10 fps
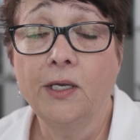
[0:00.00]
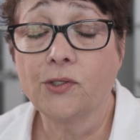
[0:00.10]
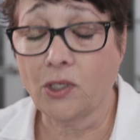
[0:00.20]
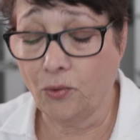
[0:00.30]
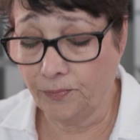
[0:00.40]

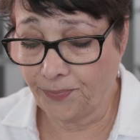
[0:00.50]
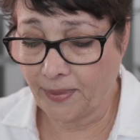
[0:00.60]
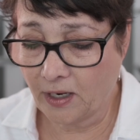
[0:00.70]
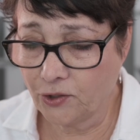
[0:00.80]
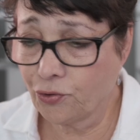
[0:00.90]
So
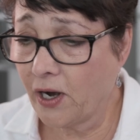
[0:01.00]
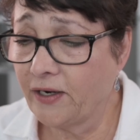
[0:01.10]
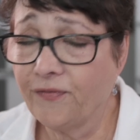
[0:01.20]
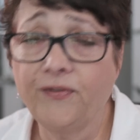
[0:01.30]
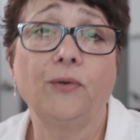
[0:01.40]
I tried
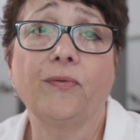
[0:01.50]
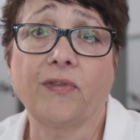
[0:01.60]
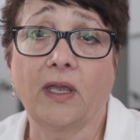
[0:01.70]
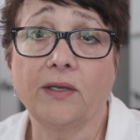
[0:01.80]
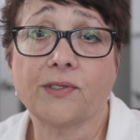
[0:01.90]
a few
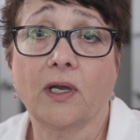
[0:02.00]
things.